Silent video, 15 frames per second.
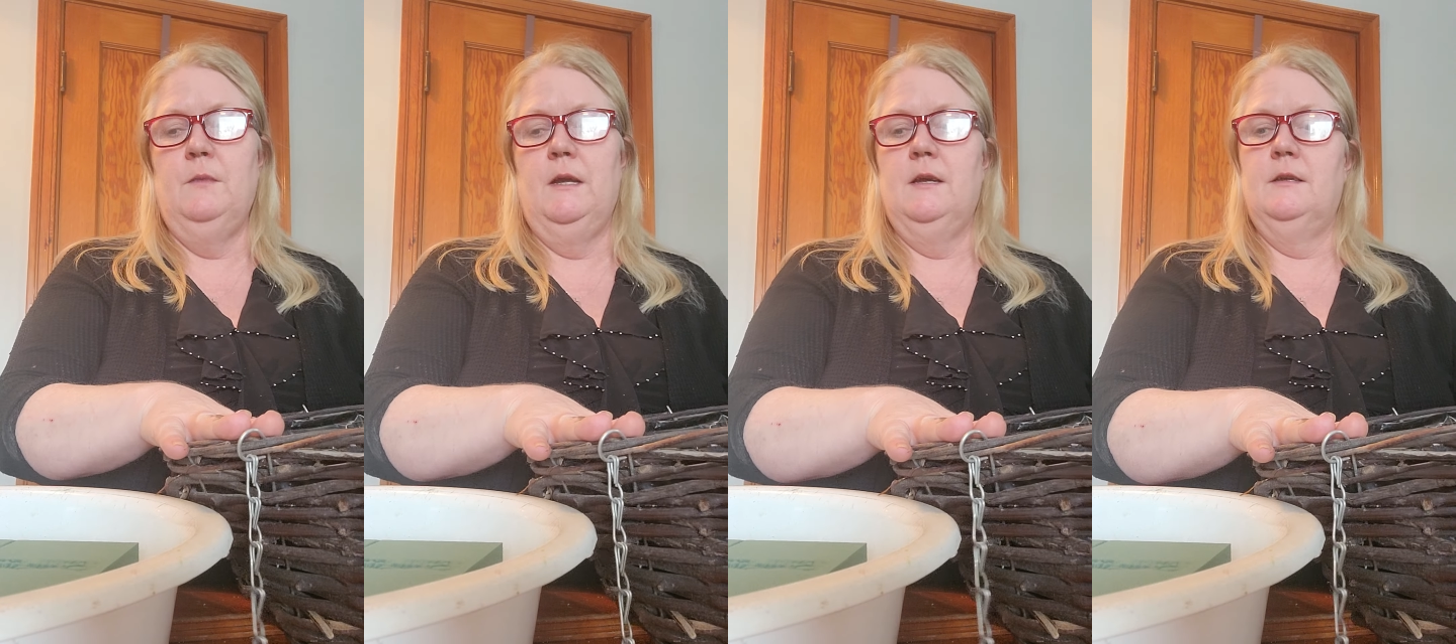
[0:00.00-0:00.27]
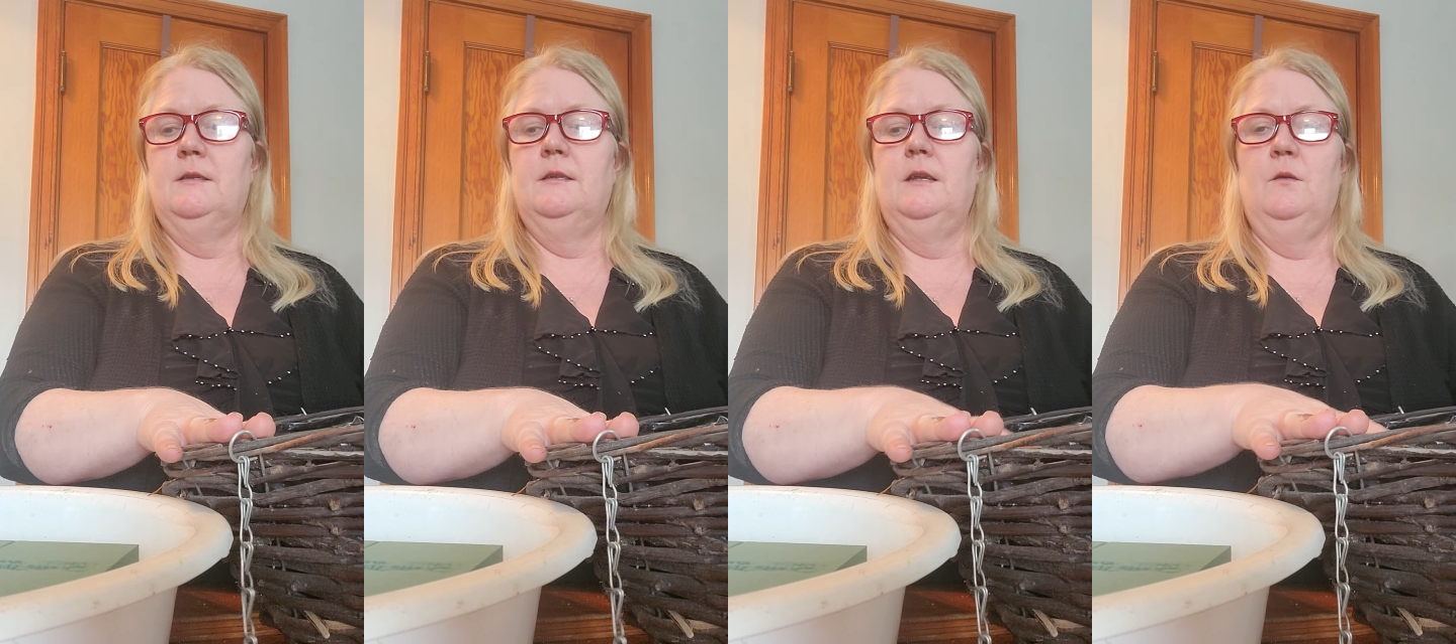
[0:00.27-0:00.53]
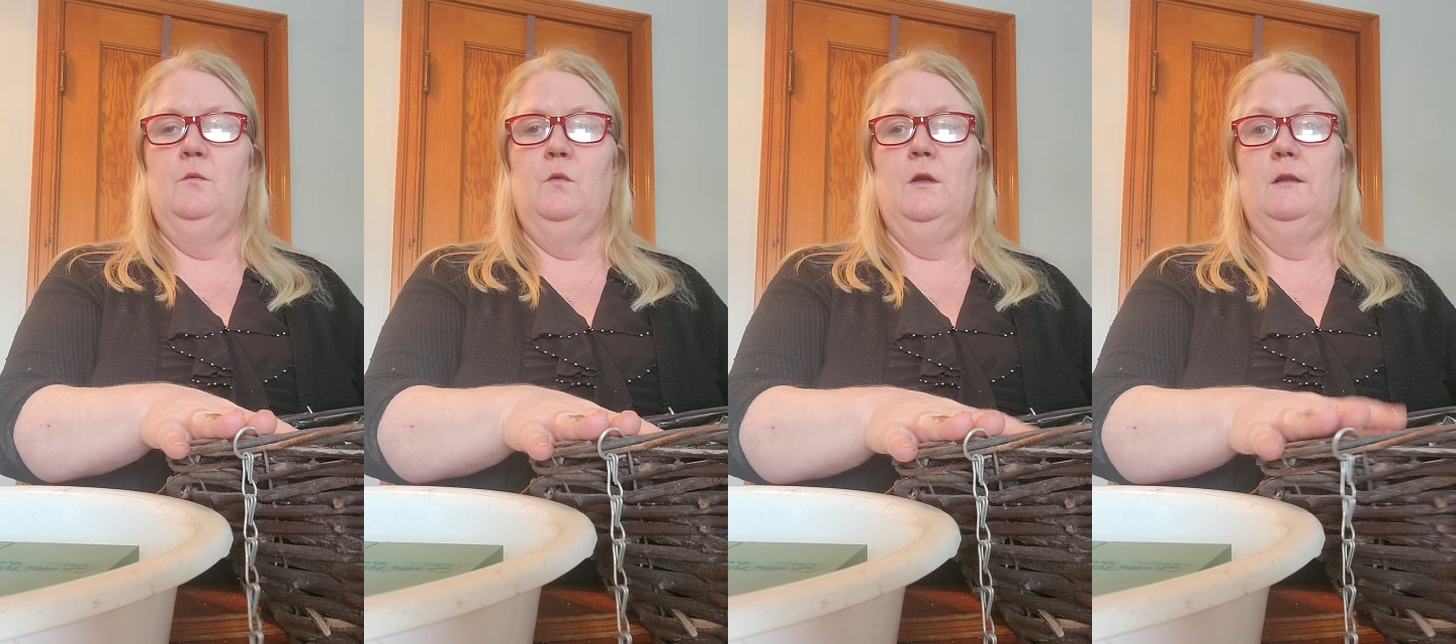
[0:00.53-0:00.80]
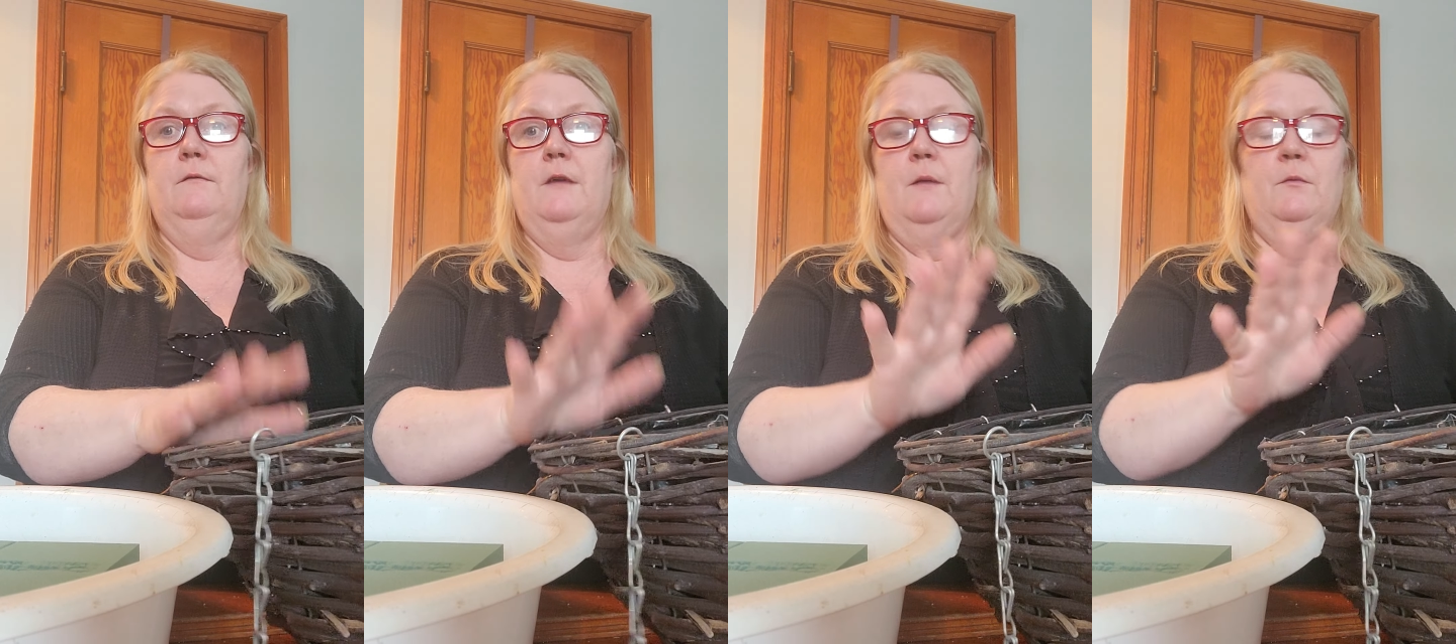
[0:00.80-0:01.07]
because it
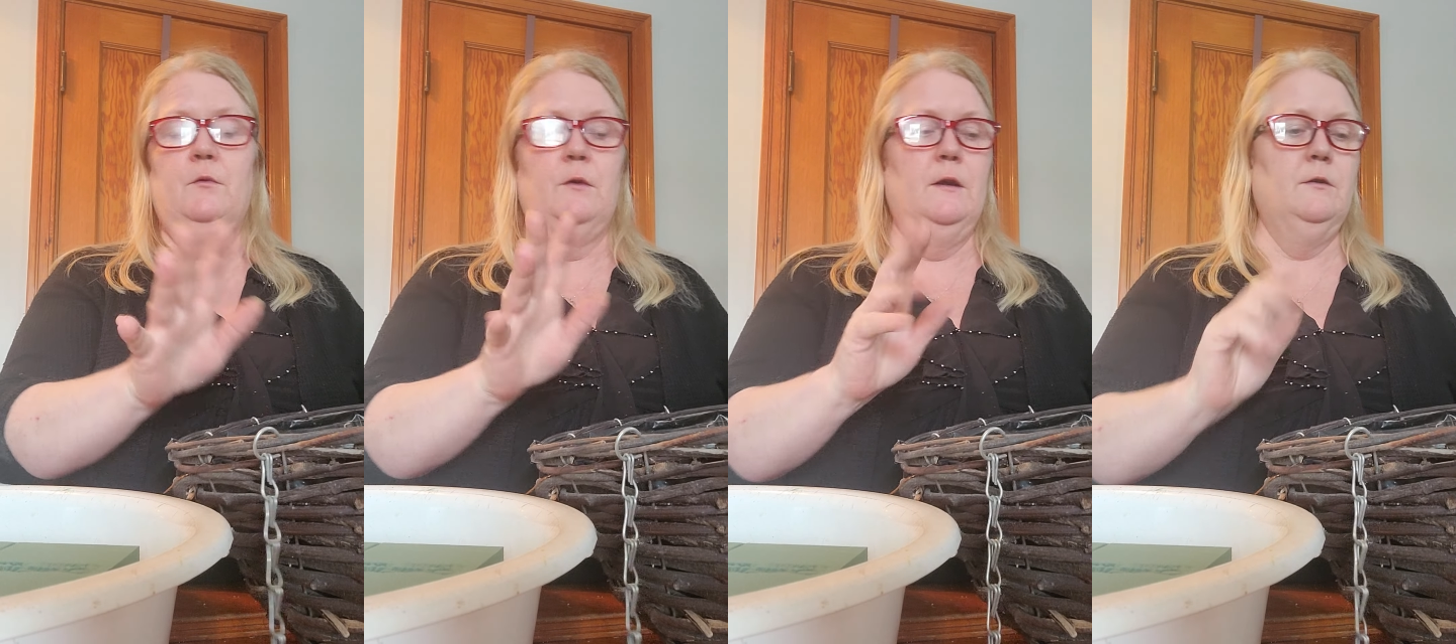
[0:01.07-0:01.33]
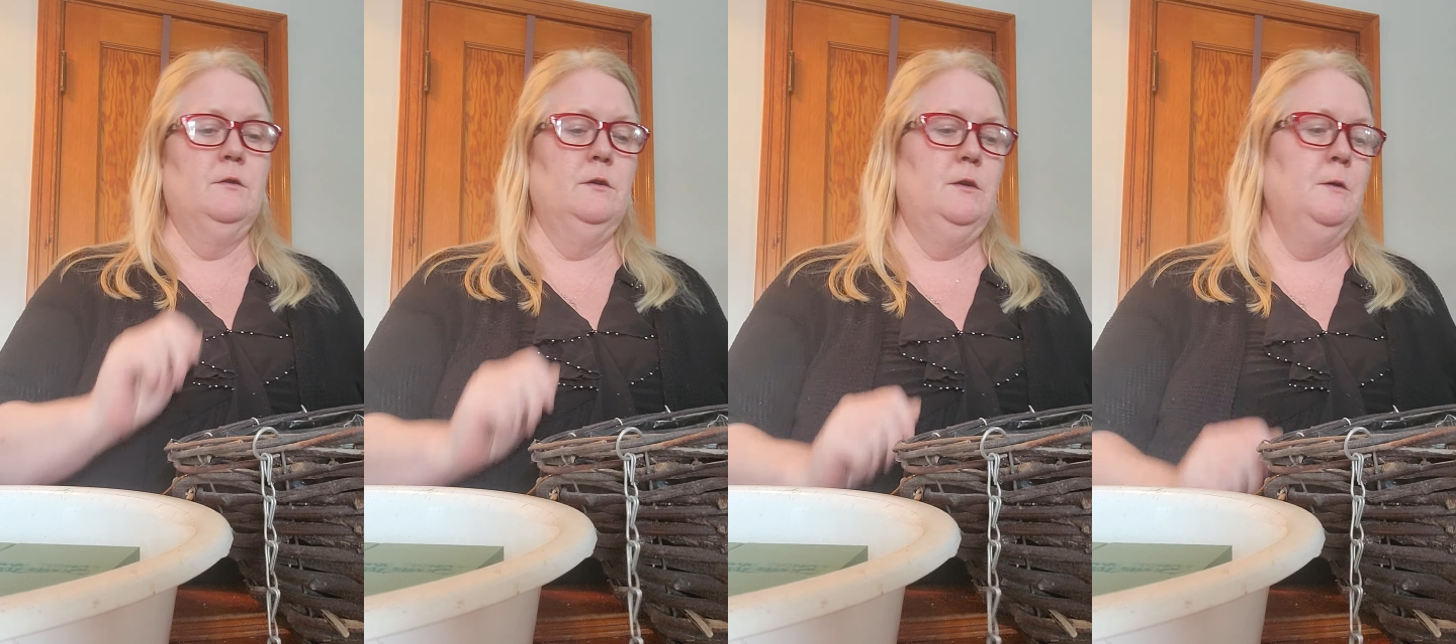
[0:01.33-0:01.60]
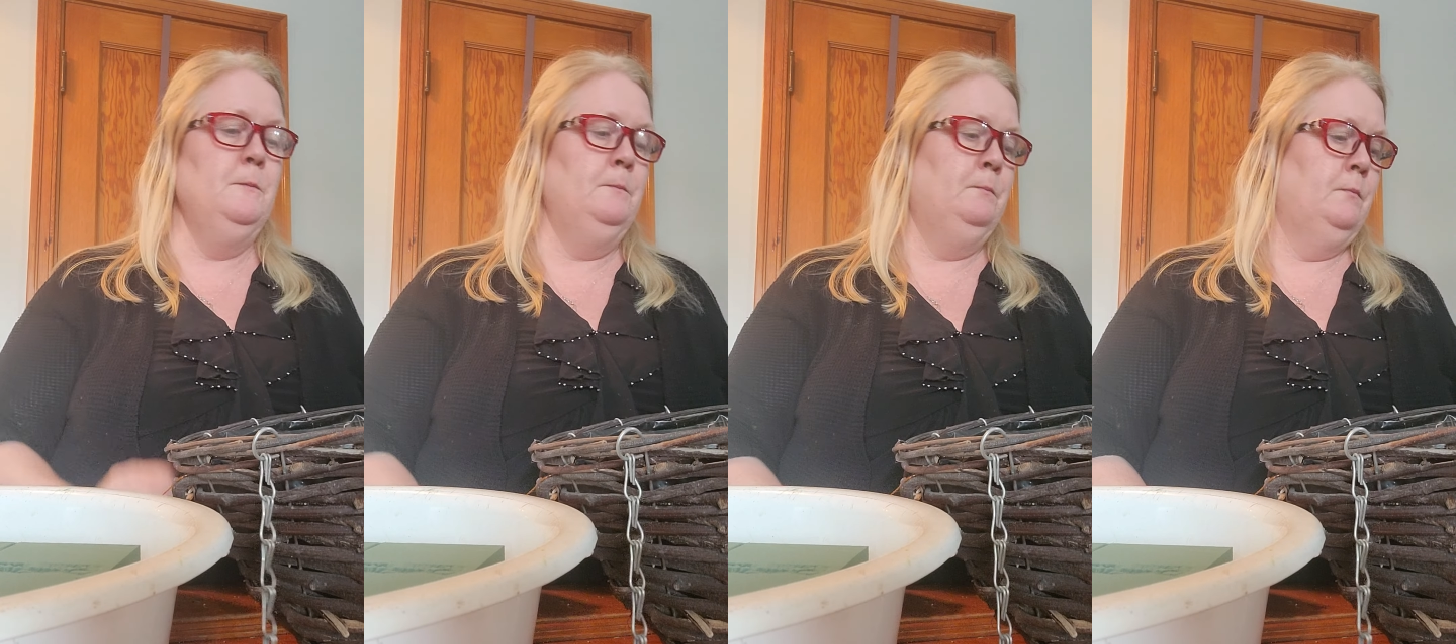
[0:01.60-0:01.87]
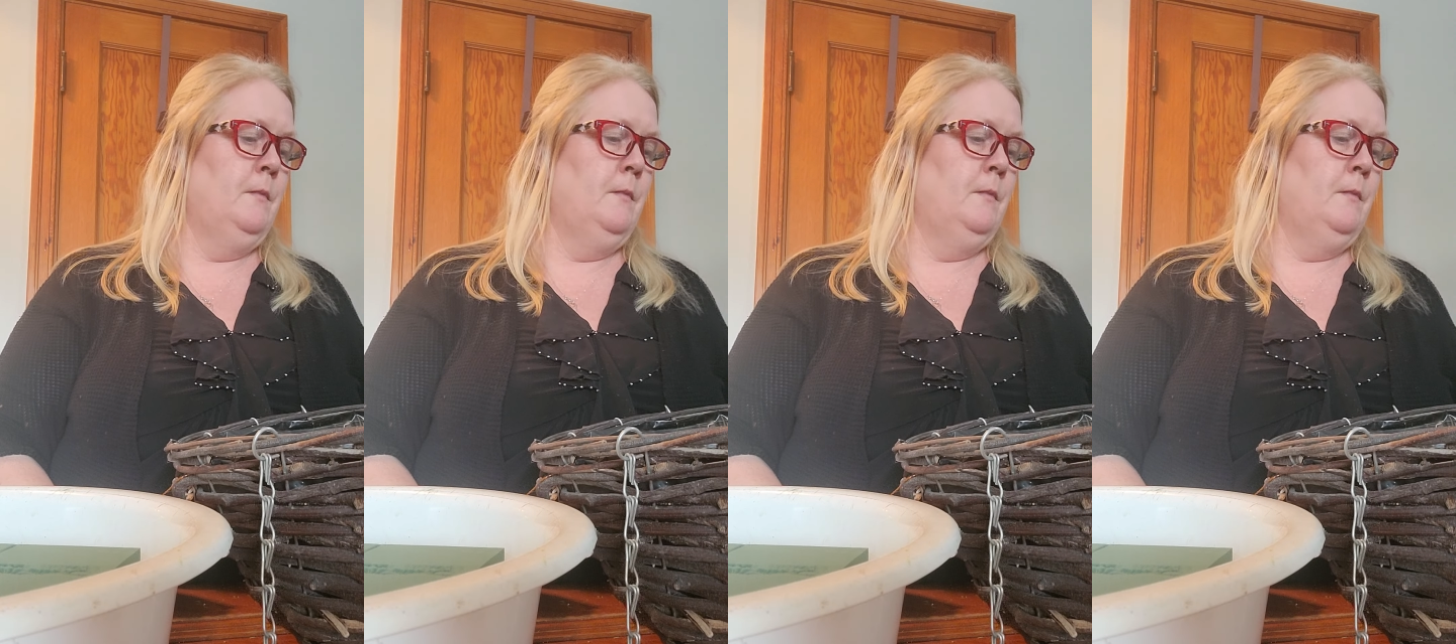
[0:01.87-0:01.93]
will evaporate on you.